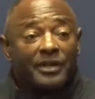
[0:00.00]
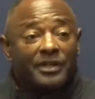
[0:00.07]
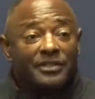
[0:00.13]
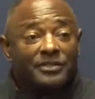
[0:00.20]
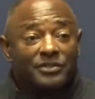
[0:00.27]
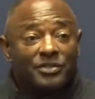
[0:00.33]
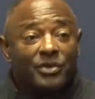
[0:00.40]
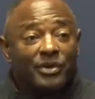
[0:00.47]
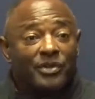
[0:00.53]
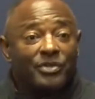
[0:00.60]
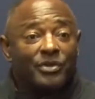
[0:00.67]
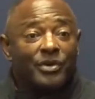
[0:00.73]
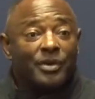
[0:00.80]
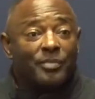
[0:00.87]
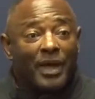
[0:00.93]
He's
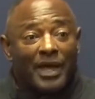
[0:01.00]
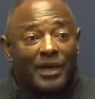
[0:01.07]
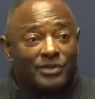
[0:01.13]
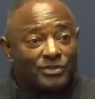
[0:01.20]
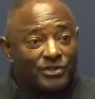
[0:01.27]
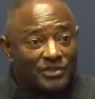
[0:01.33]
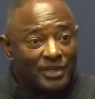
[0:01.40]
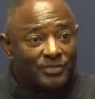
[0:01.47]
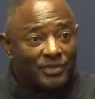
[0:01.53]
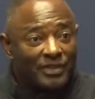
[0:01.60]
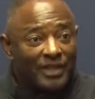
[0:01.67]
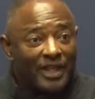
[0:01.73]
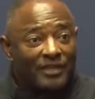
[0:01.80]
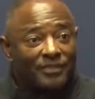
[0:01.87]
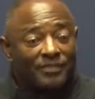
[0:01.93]
230 pounds or something
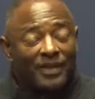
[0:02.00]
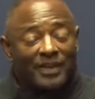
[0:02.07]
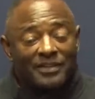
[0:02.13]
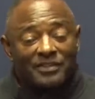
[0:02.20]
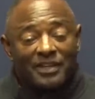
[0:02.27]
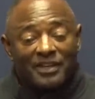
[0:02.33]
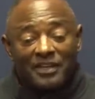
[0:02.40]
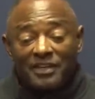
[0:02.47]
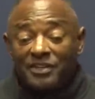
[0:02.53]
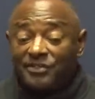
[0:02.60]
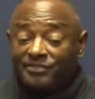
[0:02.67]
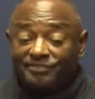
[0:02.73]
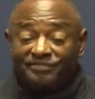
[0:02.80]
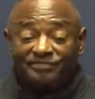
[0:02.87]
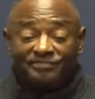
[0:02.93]
to that effect, and
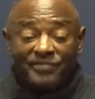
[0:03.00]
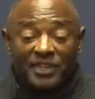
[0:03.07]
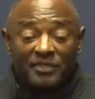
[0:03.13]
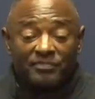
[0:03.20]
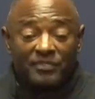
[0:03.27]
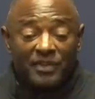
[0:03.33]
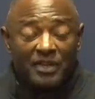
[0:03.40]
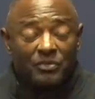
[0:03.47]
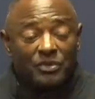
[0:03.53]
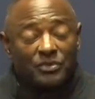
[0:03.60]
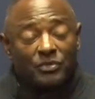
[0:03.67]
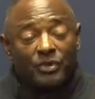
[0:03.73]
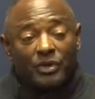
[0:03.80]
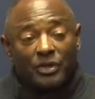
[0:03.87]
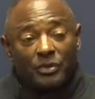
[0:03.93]
he, he was
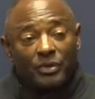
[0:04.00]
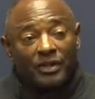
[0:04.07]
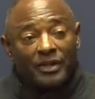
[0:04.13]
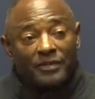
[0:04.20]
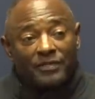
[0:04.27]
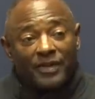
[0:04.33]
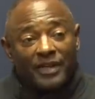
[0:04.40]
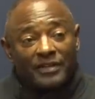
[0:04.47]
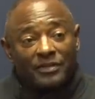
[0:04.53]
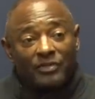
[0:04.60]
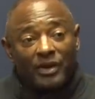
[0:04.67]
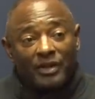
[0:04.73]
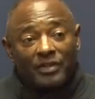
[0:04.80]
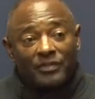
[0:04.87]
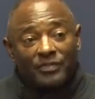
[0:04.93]
really, really effective
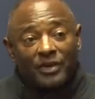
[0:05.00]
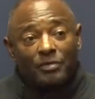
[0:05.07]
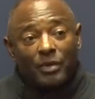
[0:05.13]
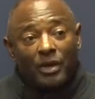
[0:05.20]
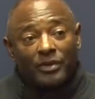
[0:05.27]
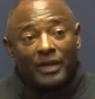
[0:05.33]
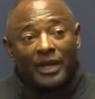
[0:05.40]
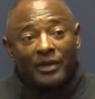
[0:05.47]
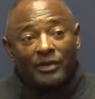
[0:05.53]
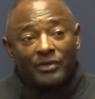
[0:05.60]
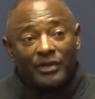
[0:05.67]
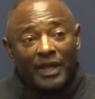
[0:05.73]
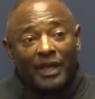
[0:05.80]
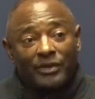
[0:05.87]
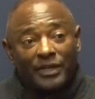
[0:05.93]
running the football down there
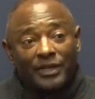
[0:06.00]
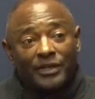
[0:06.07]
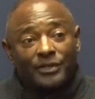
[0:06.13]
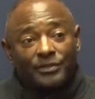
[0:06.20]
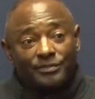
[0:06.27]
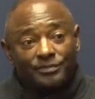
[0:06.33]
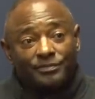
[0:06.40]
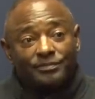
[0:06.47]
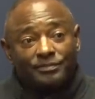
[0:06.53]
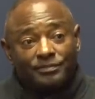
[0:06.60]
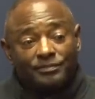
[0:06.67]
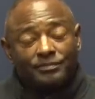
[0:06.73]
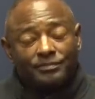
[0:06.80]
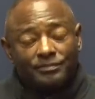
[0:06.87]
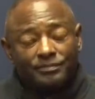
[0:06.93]
downhill.
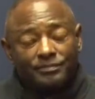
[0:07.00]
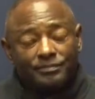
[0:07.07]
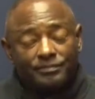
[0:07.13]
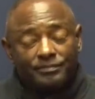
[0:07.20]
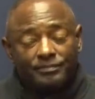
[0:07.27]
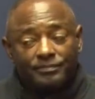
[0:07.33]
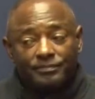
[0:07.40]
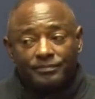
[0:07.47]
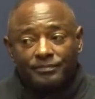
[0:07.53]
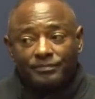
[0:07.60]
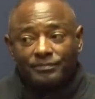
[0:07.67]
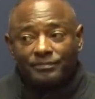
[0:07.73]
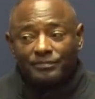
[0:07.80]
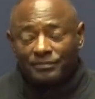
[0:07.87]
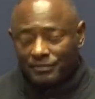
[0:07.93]

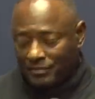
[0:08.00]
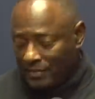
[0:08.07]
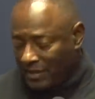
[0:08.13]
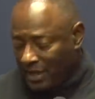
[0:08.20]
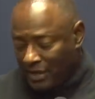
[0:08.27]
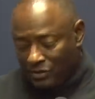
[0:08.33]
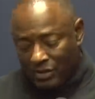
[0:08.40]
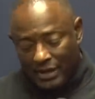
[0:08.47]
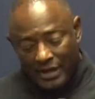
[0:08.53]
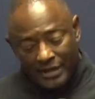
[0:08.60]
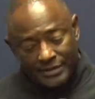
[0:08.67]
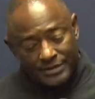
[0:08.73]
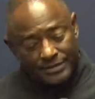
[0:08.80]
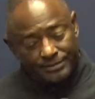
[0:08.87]
Thanks, Coach. Thank you, guys.